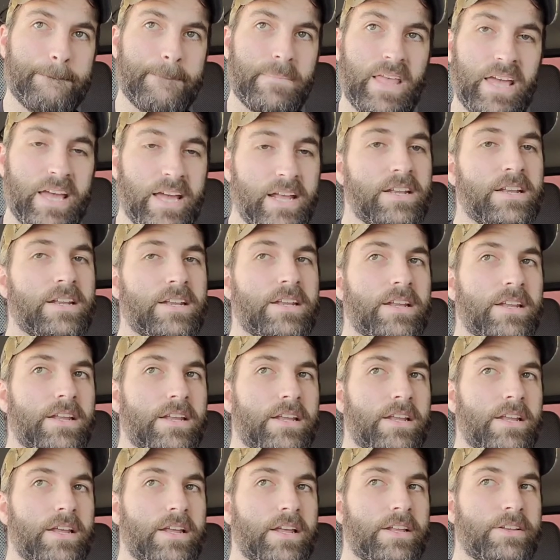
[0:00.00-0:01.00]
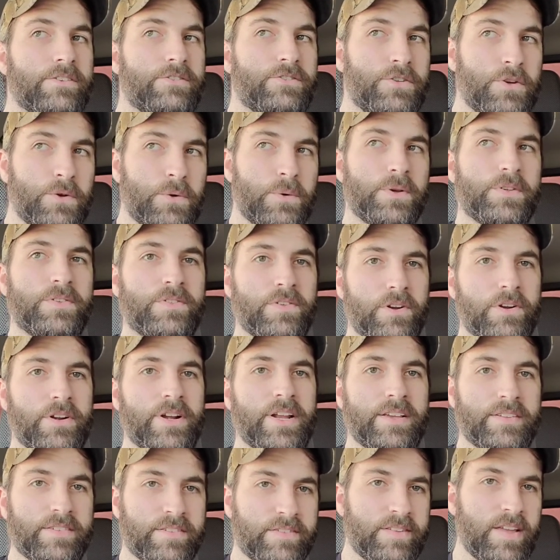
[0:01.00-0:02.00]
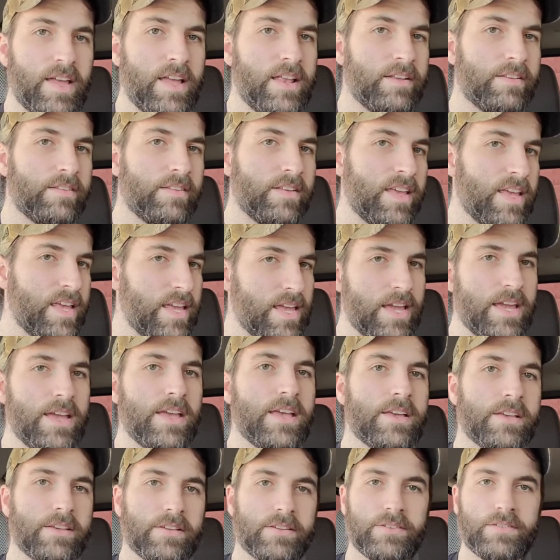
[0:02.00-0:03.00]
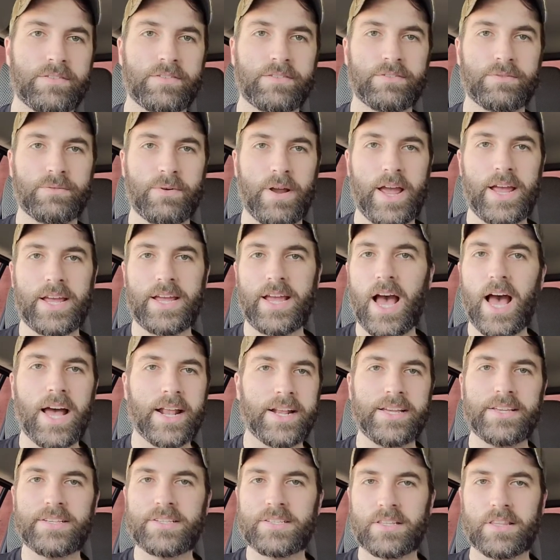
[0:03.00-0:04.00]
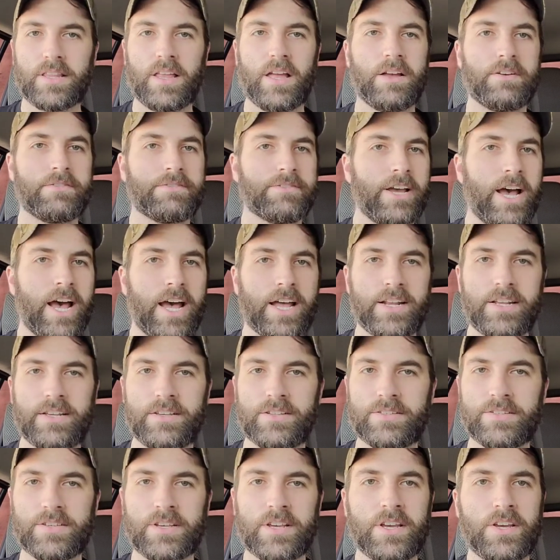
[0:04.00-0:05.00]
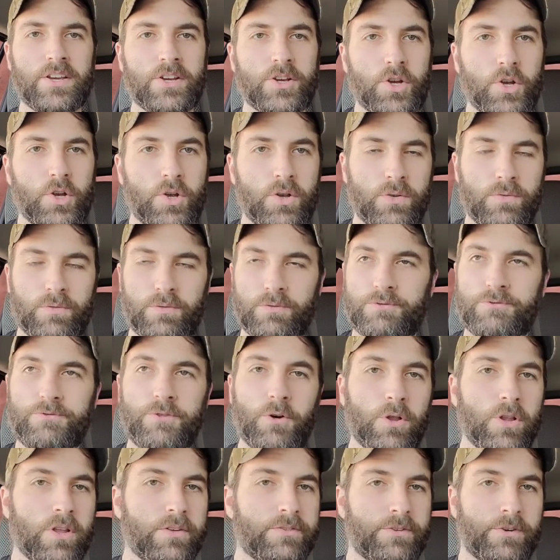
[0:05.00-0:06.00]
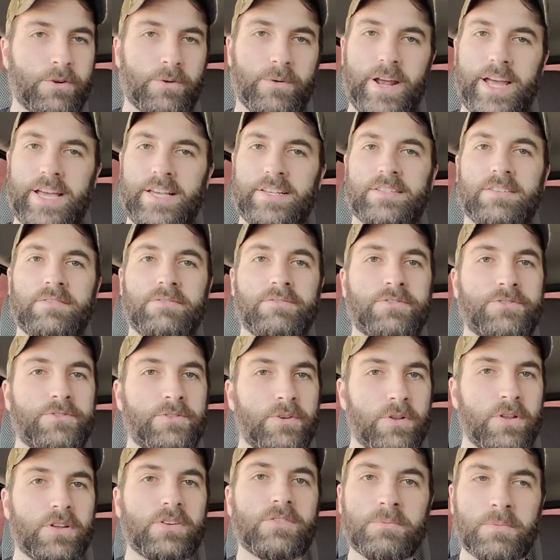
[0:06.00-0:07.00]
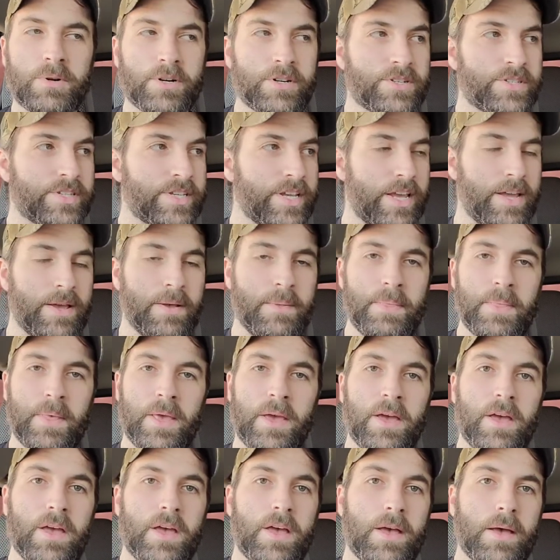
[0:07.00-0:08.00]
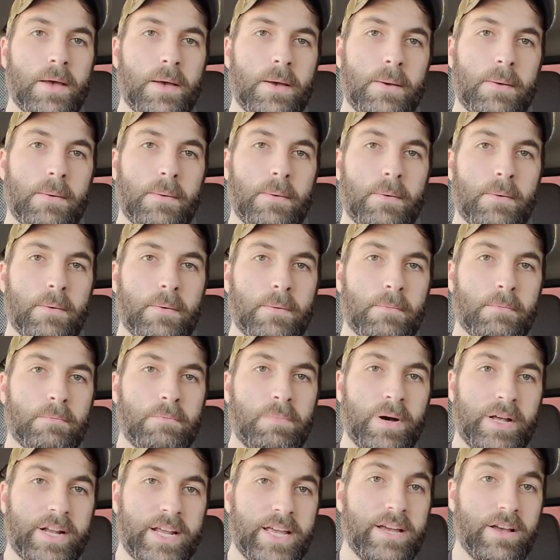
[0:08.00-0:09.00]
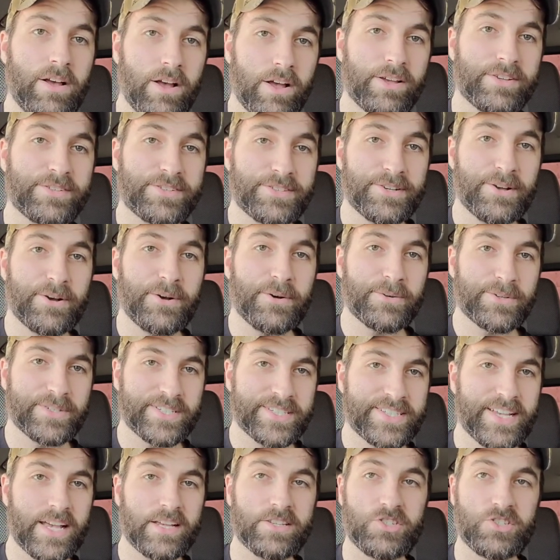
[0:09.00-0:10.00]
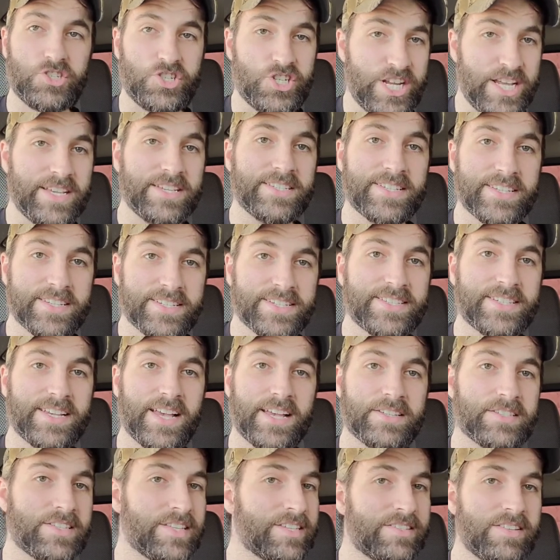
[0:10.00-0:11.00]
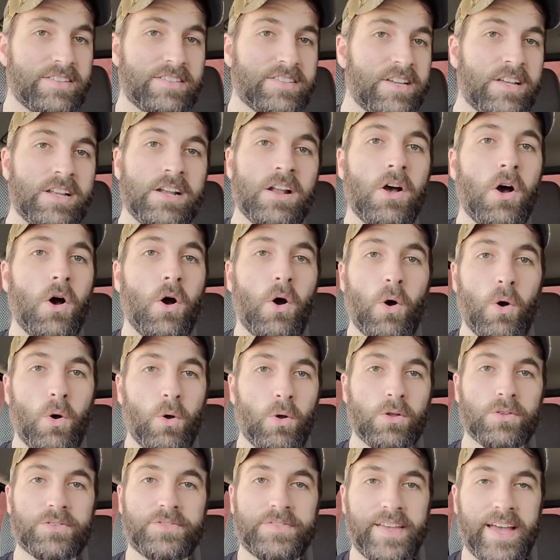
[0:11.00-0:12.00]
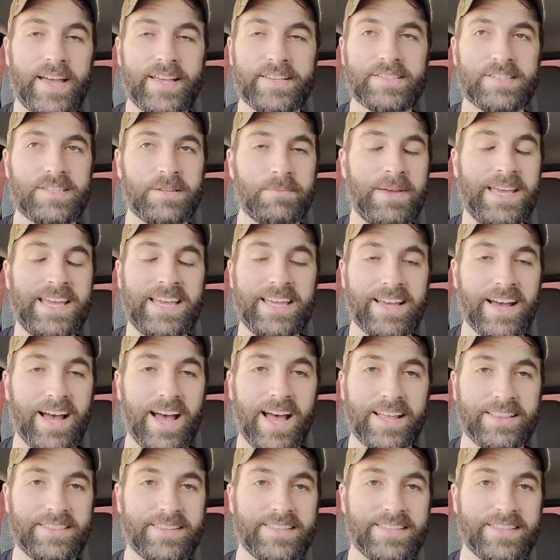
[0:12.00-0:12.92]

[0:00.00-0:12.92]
And to a certain extent, He is, right? God is love. God is full of grace and full of mercy. But He also says, Jesus says, this isn't Old Testament God.